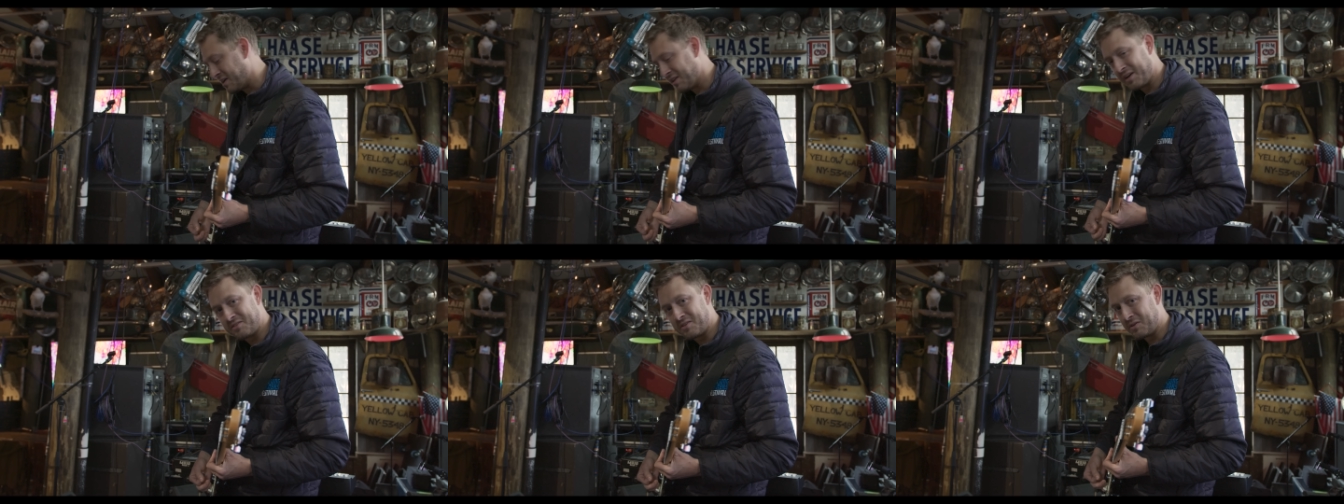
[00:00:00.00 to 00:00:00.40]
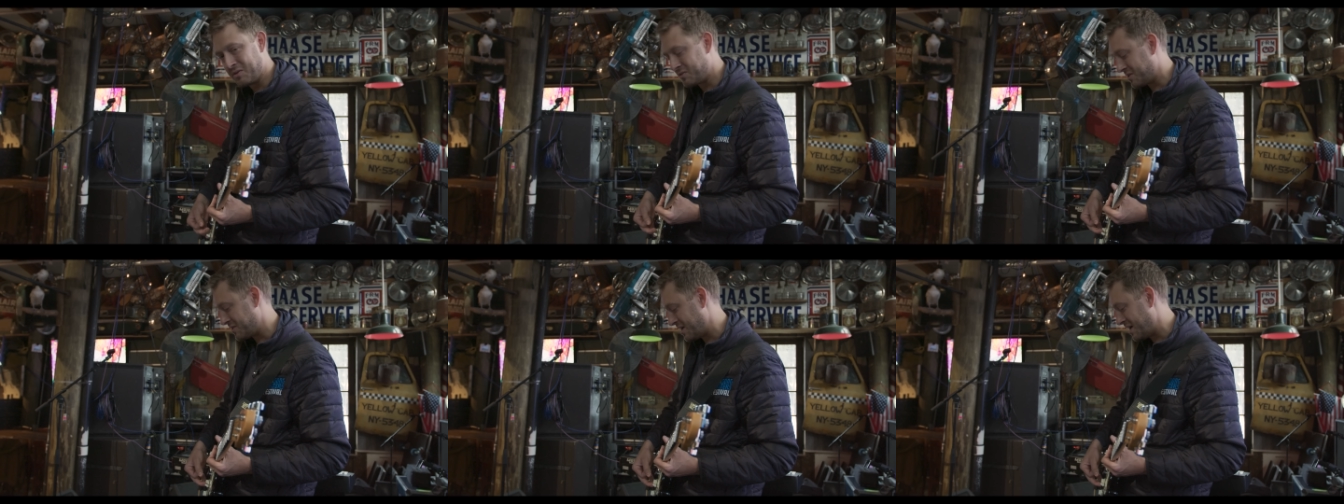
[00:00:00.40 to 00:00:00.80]
I like to
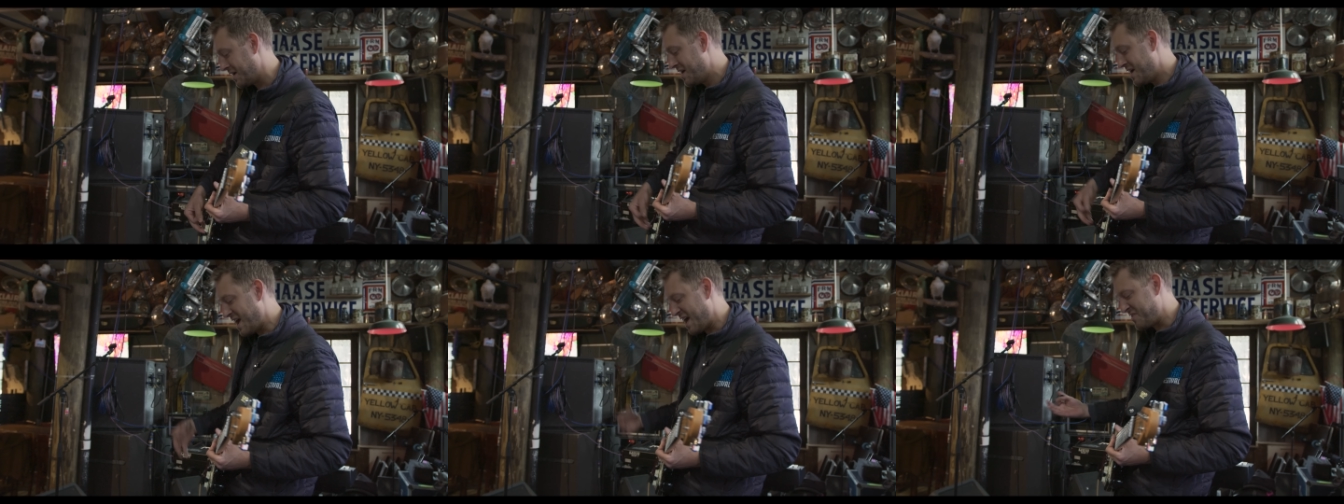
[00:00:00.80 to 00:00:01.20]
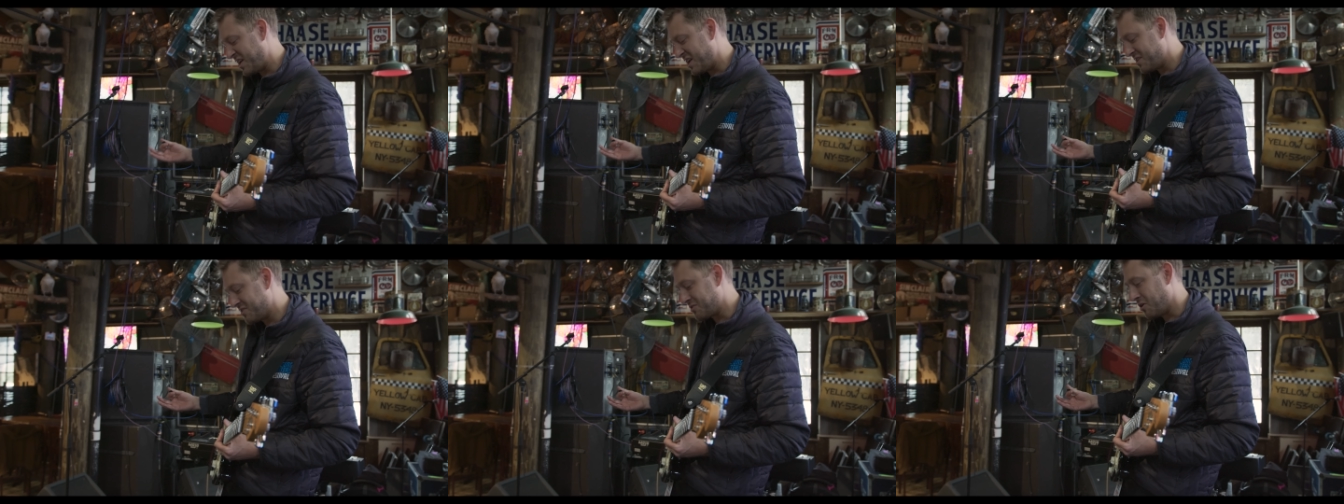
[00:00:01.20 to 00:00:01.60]
use it uh, at
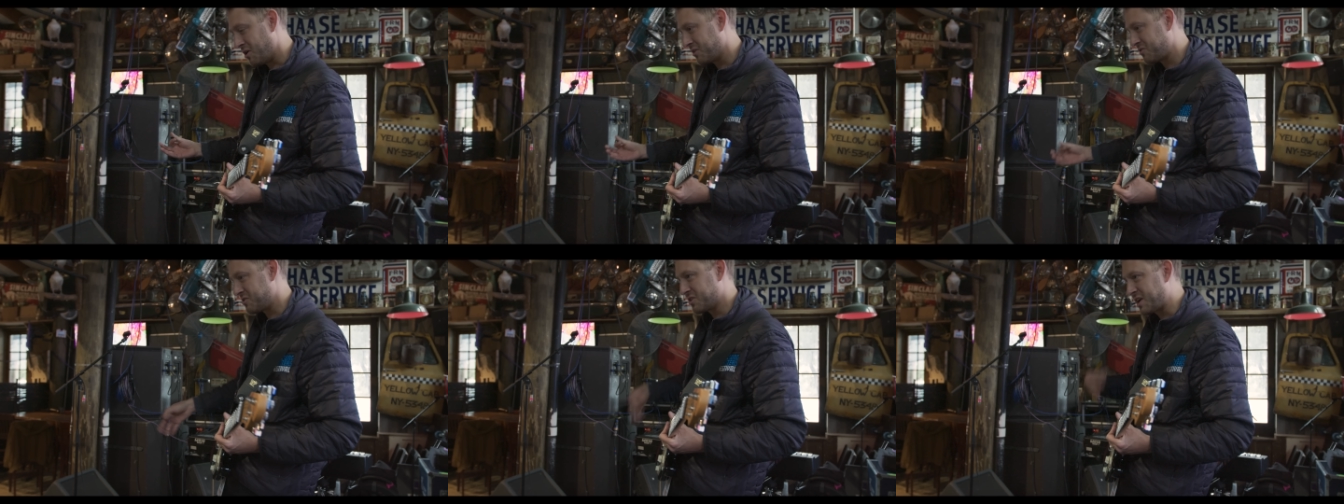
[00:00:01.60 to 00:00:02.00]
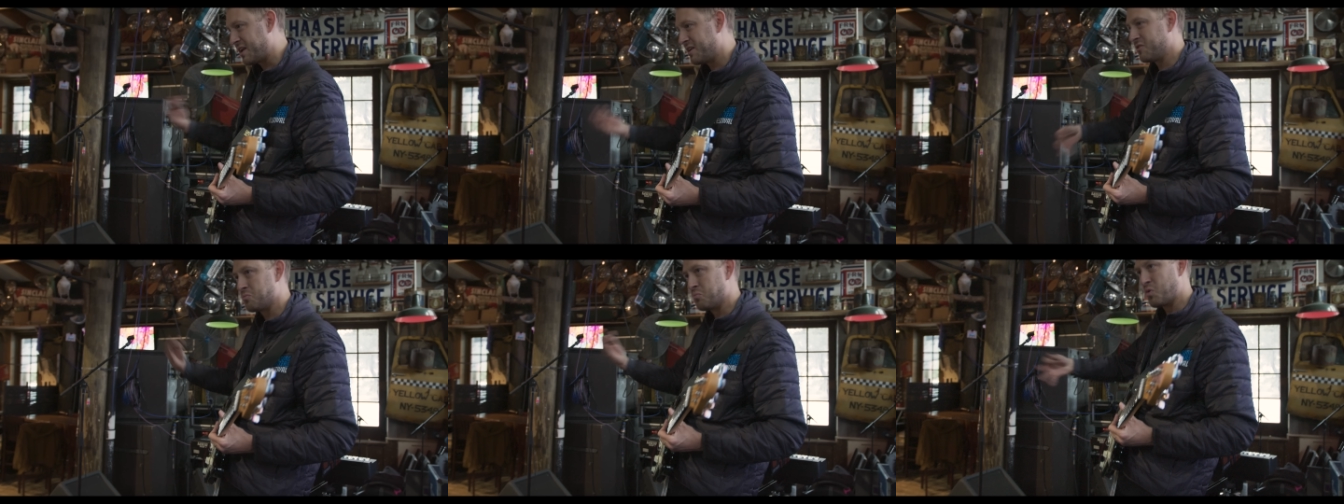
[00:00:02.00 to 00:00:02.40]
the end of songs to
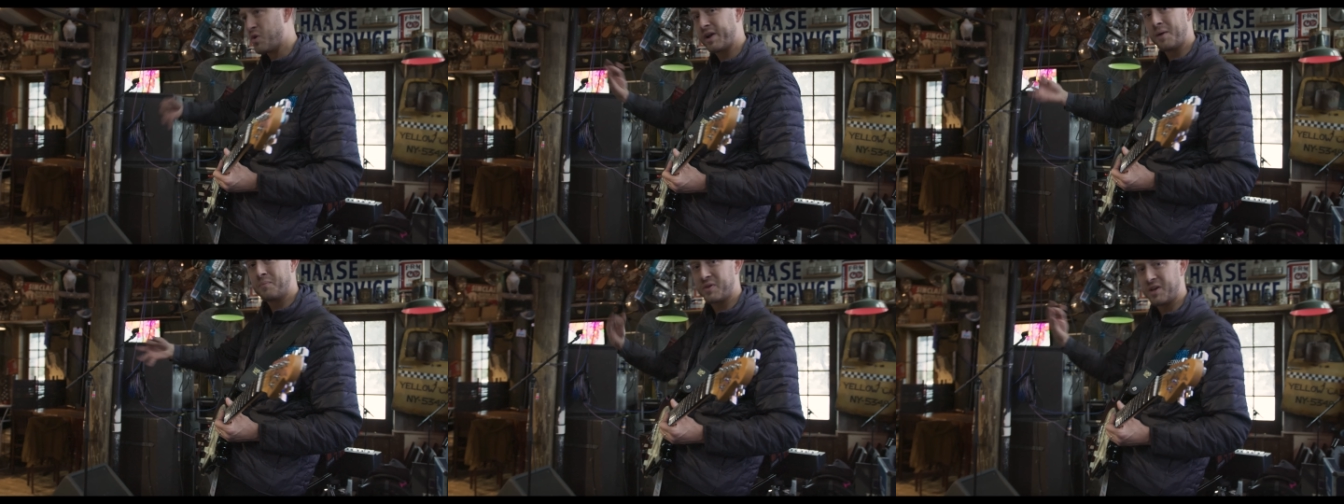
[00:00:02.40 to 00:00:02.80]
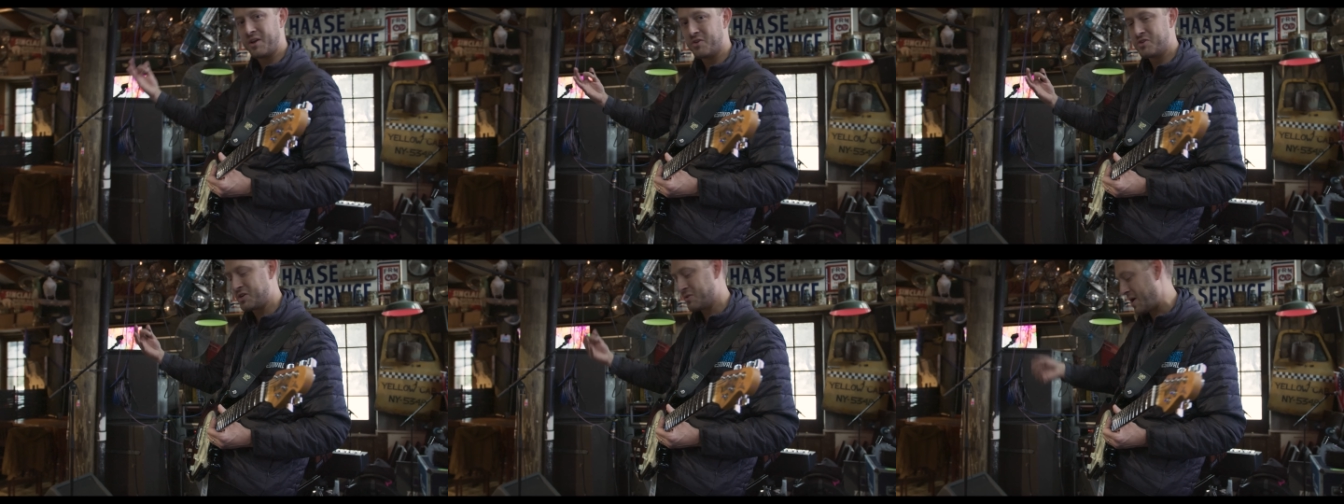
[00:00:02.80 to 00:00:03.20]
kind of just bring up the
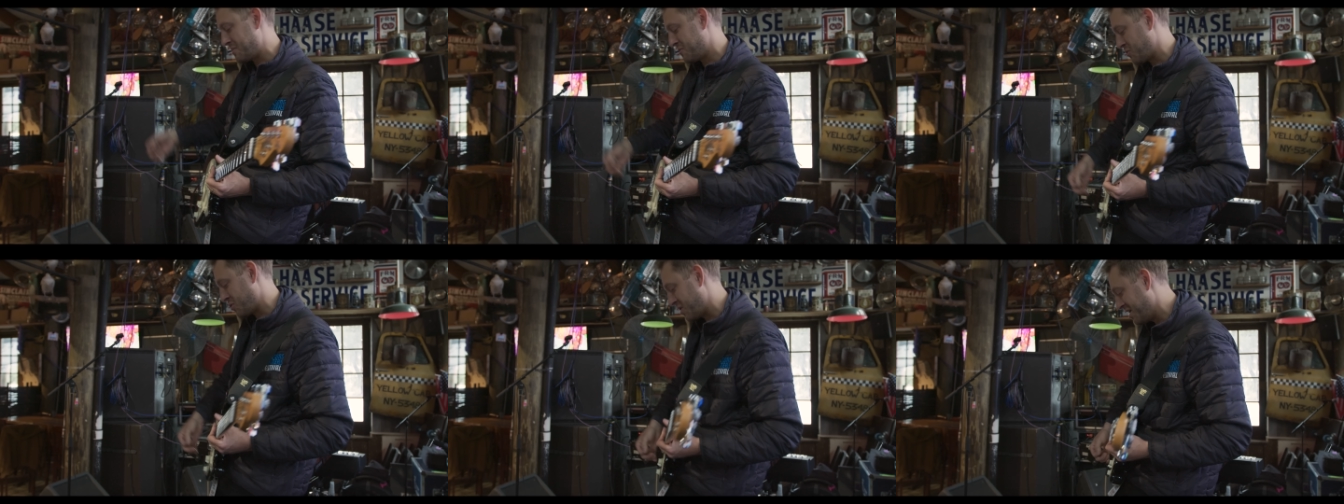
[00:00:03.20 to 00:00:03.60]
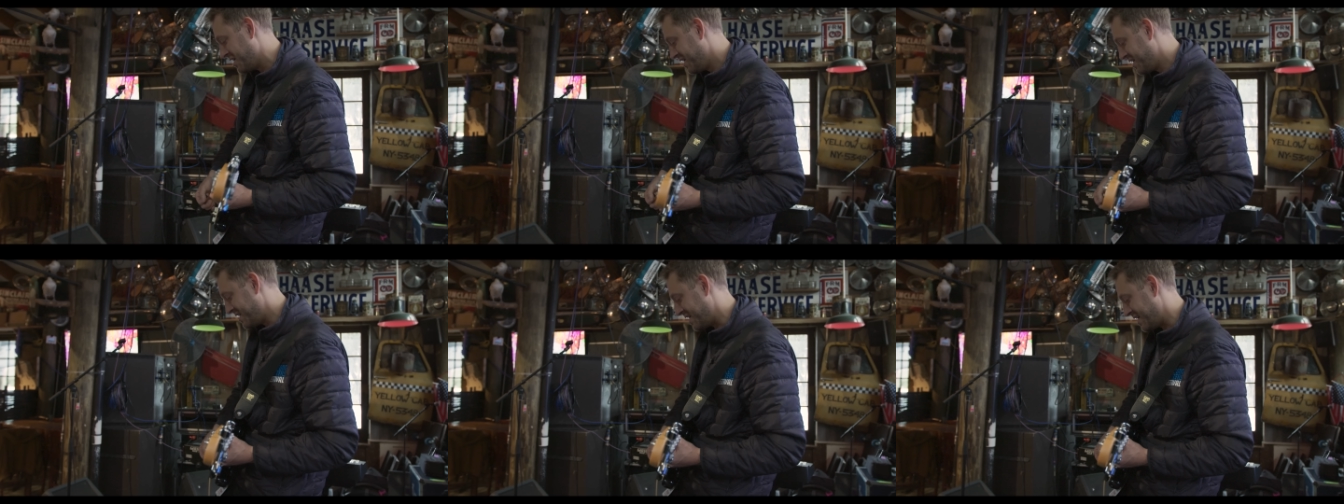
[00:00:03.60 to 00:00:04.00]
energy right before
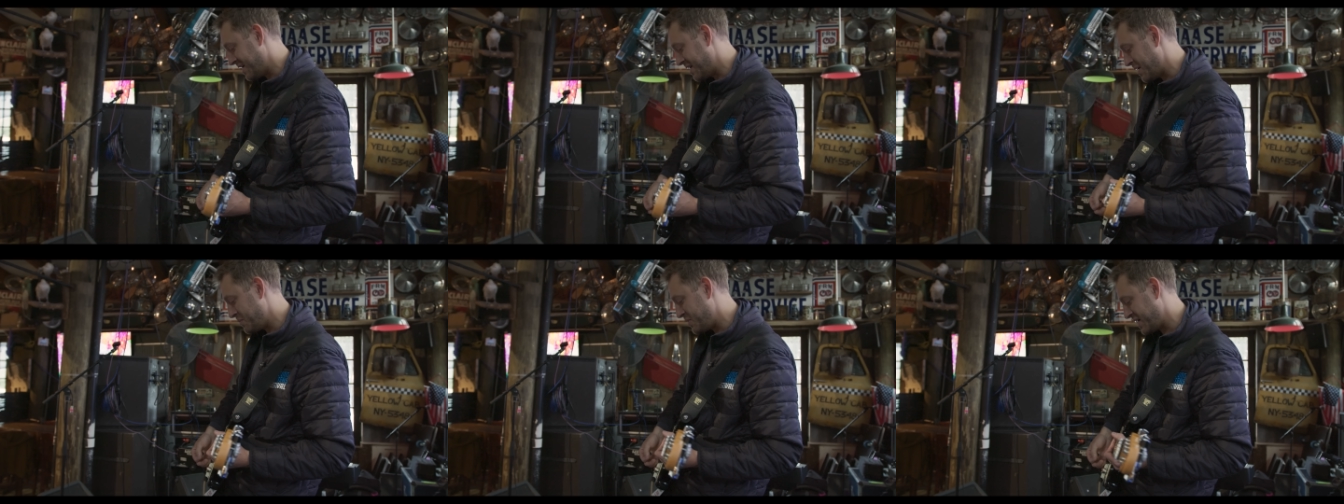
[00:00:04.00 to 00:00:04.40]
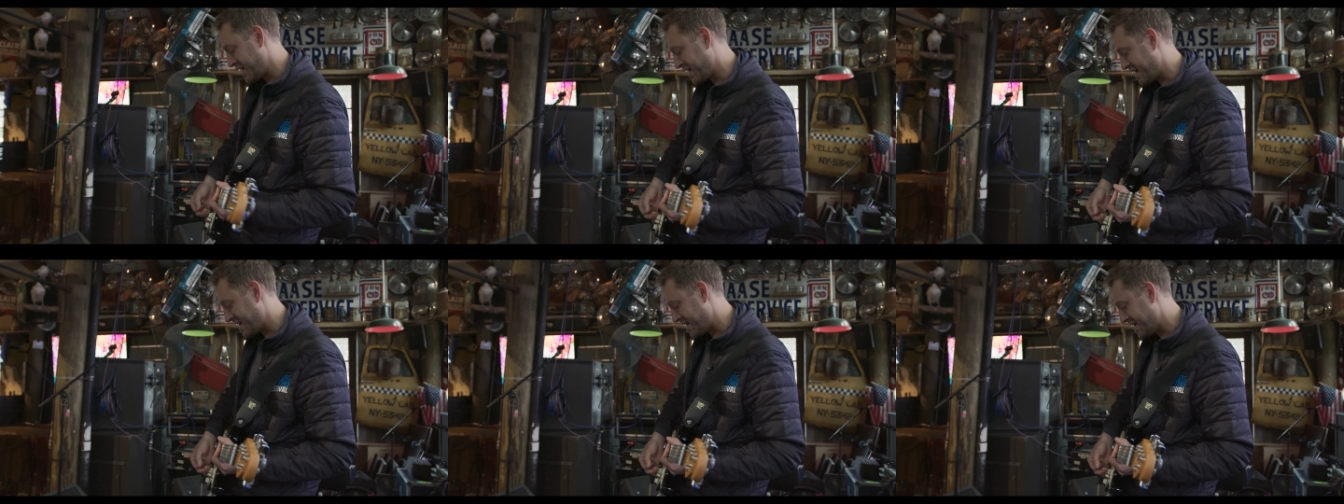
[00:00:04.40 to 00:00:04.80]
uh, a
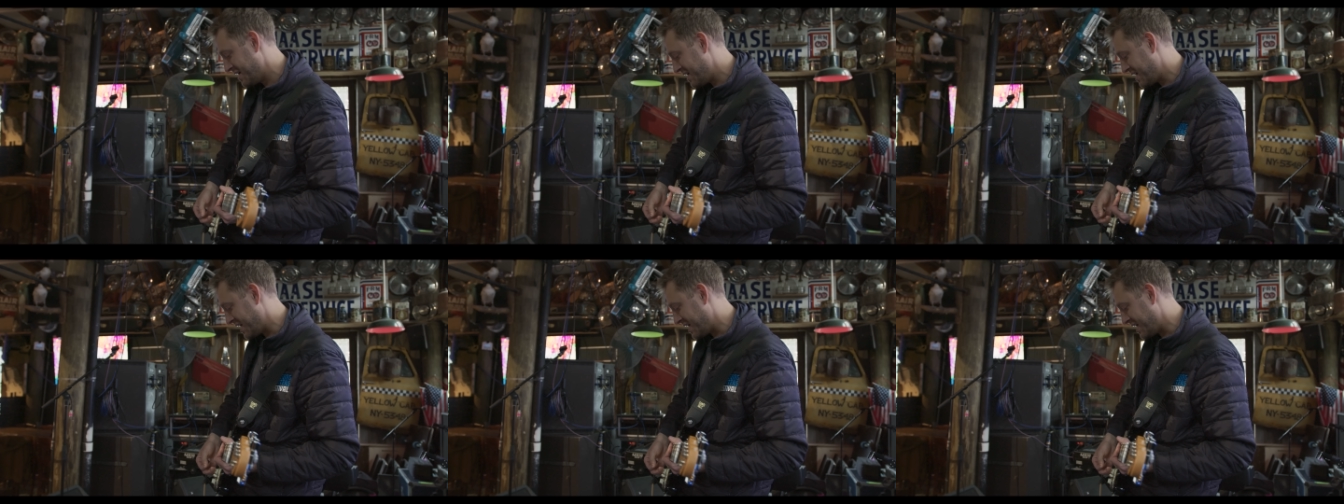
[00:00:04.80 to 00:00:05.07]
big uh,